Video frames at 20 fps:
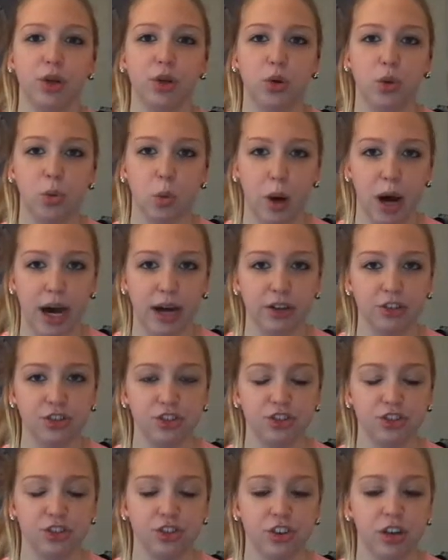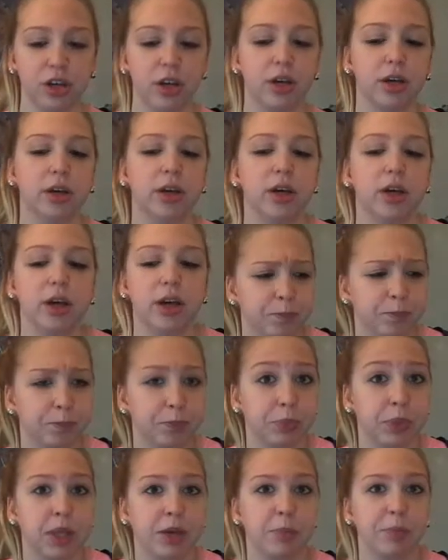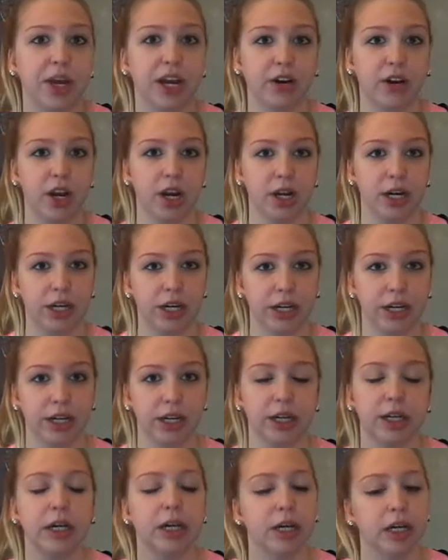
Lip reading: you watched, Parenthood.